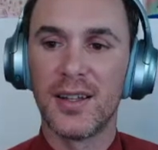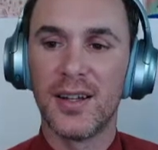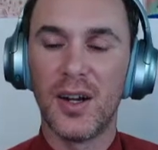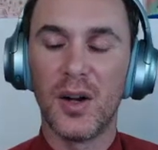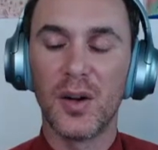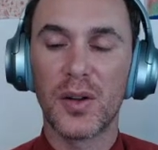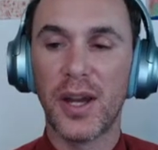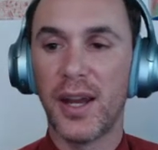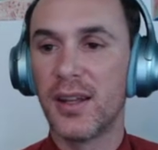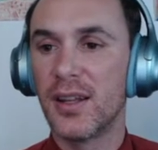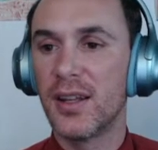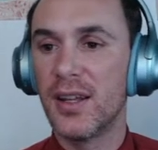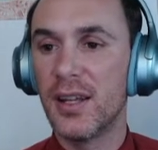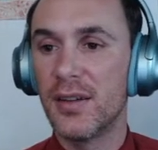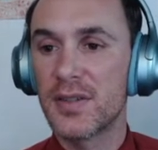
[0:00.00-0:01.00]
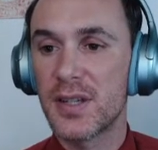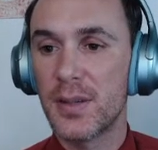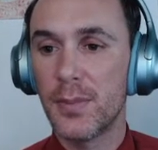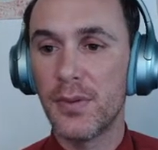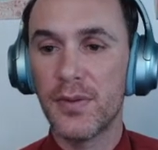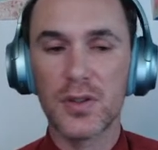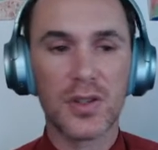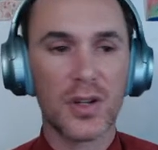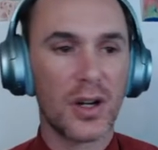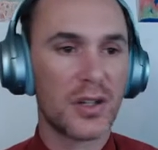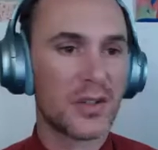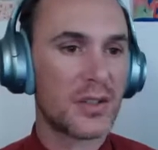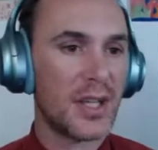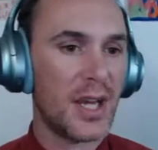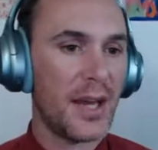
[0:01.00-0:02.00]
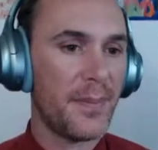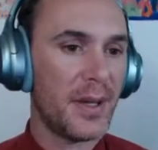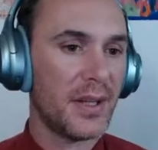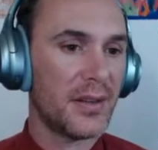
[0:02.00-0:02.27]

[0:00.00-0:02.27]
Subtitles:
Okay, if some of you start typing,